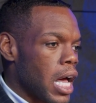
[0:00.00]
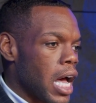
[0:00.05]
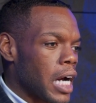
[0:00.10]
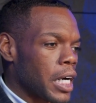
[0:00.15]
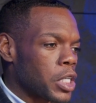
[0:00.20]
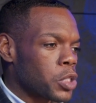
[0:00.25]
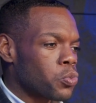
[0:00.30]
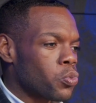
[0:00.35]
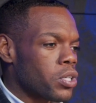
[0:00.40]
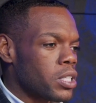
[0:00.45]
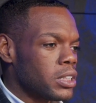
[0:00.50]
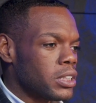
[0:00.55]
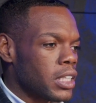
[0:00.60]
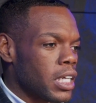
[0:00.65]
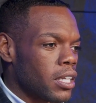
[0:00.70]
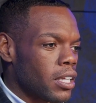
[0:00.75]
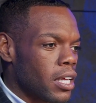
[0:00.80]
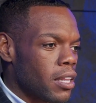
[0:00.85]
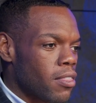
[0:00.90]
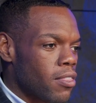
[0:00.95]
I just want to
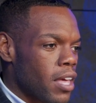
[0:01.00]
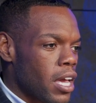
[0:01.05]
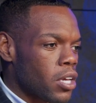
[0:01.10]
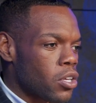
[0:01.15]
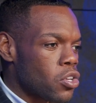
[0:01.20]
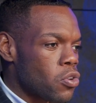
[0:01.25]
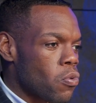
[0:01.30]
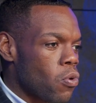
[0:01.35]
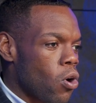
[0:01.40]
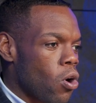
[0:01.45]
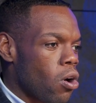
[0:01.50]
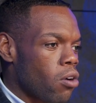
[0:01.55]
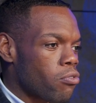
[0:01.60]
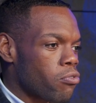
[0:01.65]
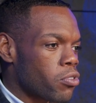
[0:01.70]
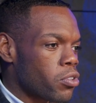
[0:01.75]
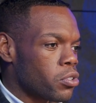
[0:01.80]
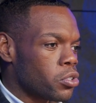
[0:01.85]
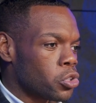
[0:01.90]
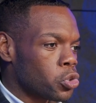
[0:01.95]
say that thank you all
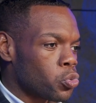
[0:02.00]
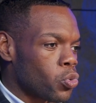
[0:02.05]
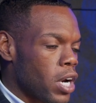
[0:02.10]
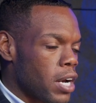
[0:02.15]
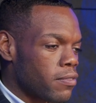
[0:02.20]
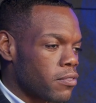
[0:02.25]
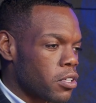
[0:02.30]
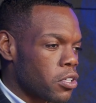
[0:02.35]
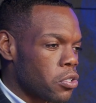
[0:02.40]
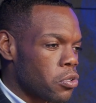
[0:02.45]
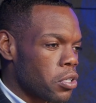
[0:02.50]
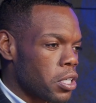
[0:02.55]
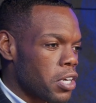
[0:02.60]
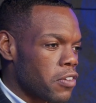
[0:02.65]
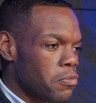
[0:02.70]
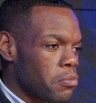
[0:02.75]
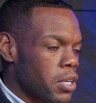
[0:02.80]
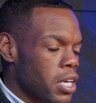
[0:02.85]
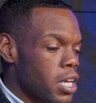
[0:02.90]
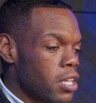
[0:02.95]
for the strength that you
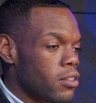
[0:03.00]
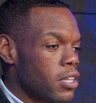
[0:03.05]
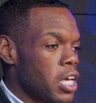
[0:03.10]
give me.